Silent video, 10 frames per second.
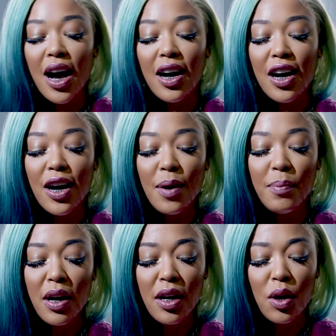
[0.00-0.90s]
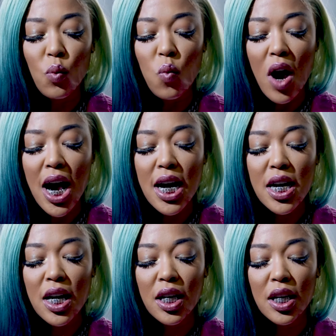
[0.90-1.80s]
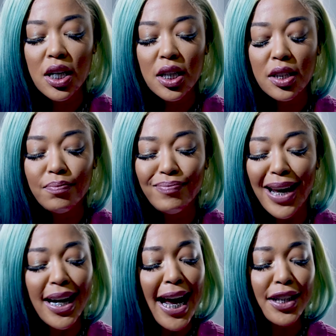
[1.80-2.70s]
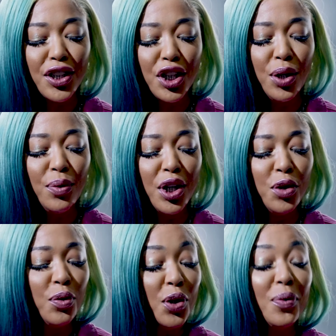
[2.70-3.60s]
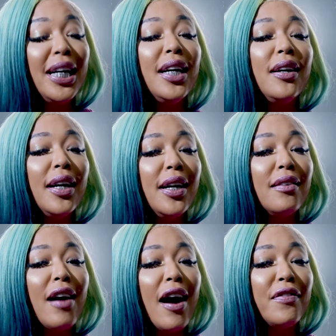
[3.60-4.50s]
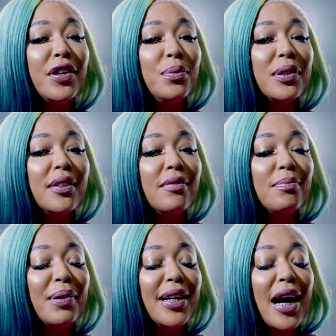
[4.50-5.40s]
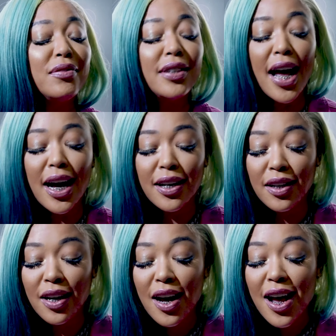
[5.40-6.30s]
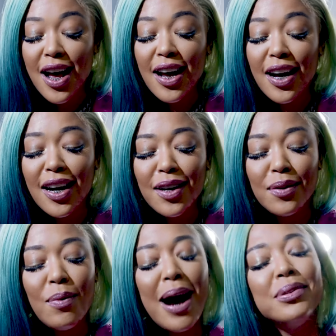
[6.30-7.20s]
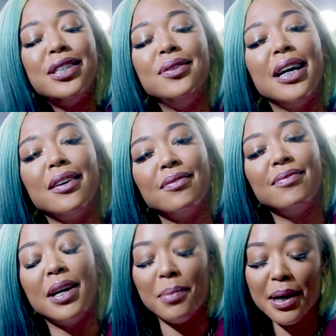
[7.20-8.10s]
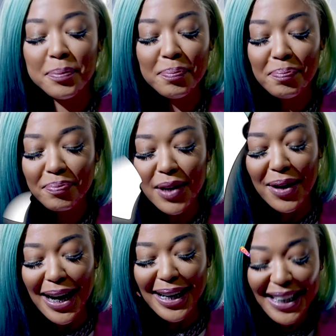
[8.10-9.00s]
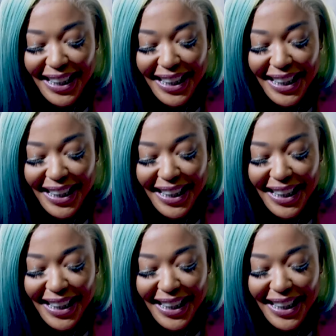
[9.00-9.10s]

Um, one NXQQUEE, however you would pronounce that. Why would you? Never mind. Okay.